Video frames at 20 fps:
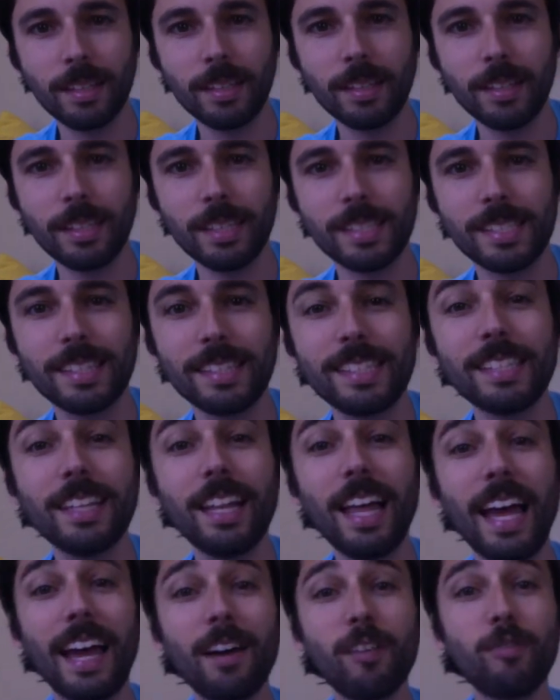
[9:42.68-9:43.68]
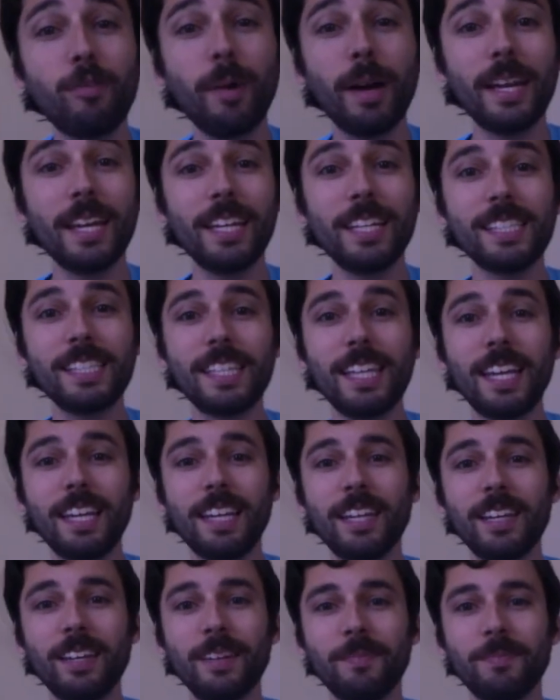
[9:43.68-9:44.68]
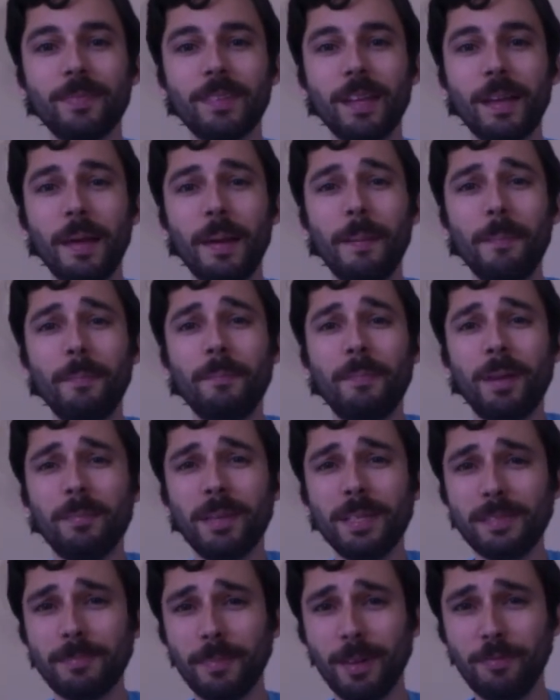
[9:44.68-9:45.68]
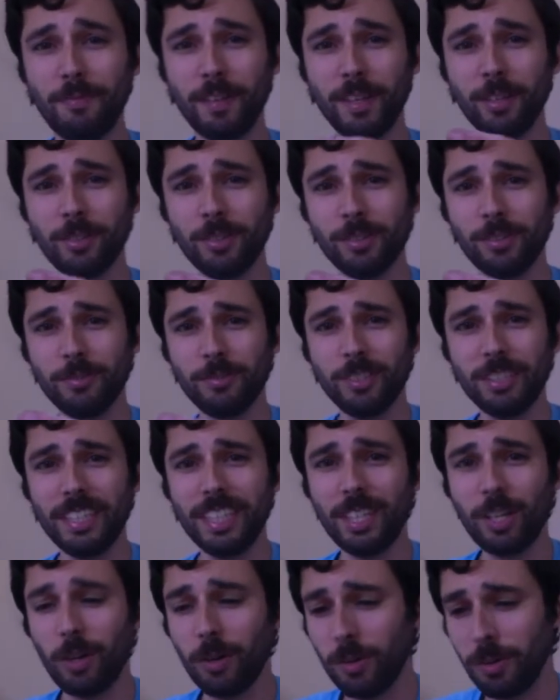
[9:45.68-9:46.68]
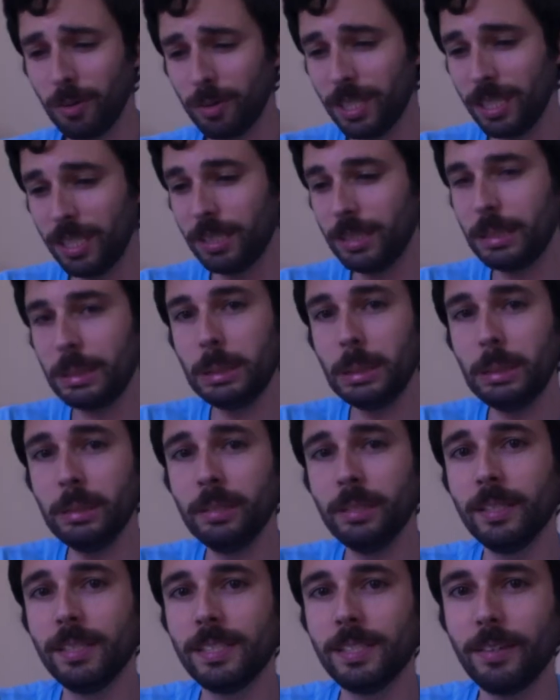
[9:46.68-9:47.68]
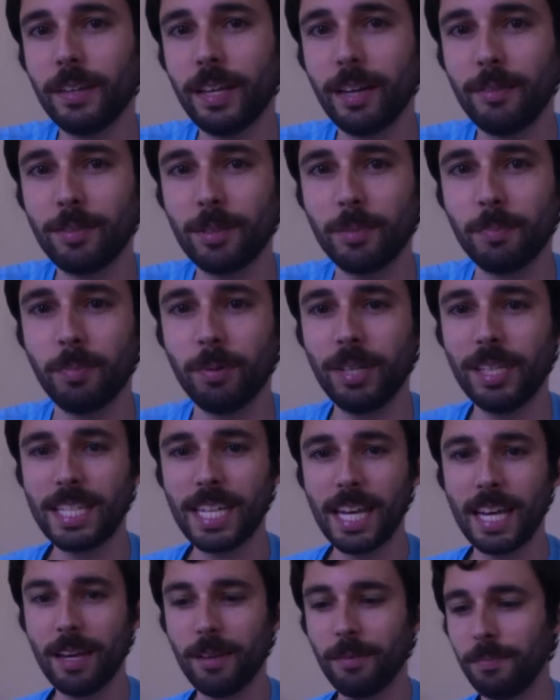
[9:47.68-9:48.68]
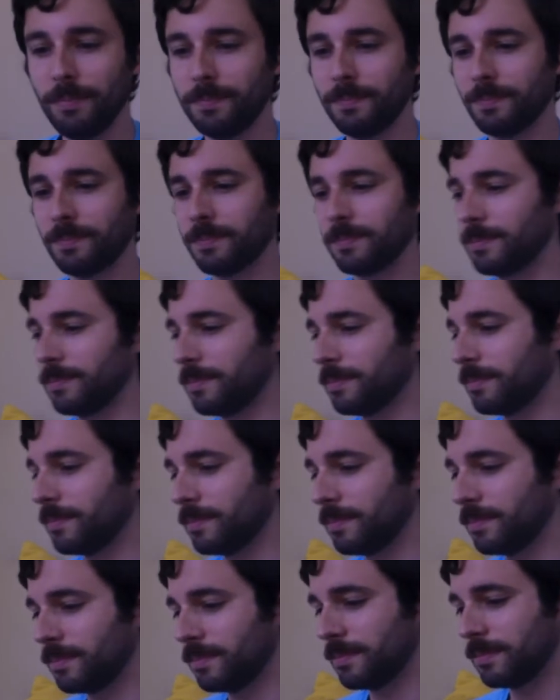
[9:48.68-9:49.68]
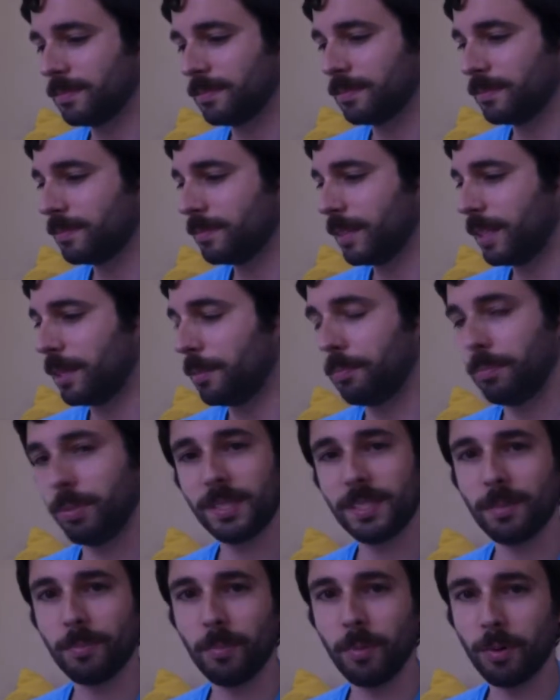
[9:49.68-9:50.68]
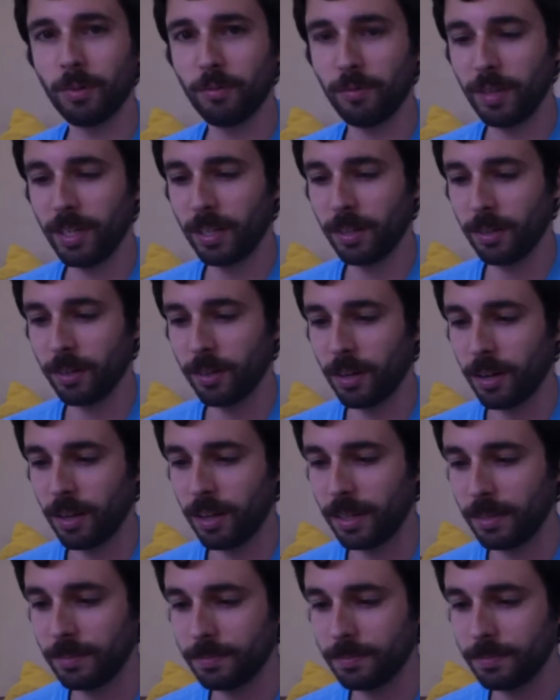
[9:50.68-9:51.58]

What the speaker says: It's still halfway in its egg, but it makes my fingers really cold. Woo! So I have to put it down and put some more vinegar on.